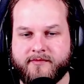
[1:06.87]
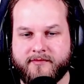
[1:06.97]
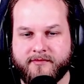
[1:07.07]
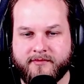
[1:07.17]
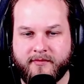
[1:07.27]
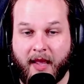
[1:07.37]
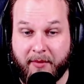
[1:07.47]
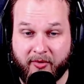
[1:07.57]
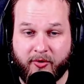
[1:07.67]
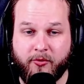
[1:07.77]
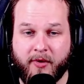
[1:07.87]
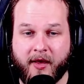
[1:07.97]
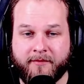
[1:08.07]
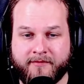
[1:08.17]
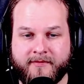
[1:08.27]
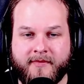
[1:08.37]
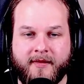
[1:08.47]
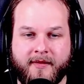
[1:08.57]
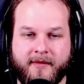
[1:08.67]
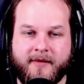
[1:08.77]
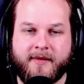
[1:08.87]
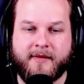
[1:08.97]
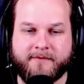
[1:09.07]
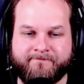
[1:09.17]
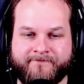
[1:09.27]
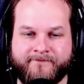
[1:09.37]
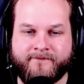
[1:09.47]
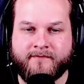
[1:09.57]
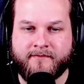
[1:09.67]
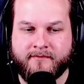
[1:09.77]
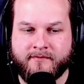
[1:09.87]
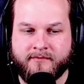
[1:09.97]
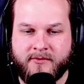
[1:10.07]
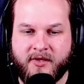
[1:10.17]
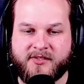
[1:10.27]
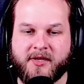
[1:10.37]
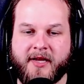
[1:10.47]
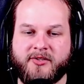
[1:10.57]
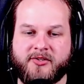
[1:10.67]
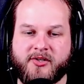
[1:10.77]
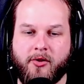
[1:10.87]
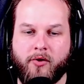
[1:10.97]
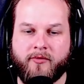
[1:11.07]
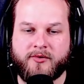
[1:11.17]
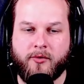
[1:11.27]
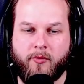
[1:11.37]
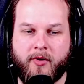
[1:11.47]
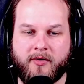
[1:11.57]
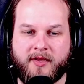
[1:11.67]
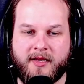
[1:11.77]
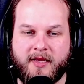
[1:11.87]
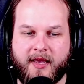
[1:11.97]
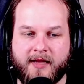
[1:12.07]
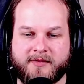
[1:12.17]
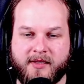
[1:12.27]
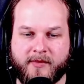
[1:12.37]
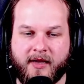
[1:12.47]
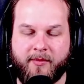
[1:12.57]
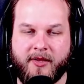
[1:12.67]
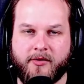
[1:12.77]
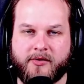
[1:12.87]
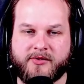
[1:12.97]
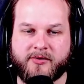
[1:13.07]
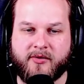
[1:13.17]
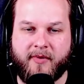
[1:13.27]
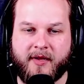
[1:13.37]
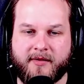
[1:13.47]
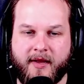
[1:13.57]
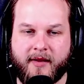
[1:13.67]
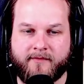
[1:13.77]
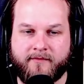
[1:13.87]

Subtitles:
I remember Kyubei. Mm-hmm. You signed your soul over to a weird kitty cat demon. I'd be a little concerned about that.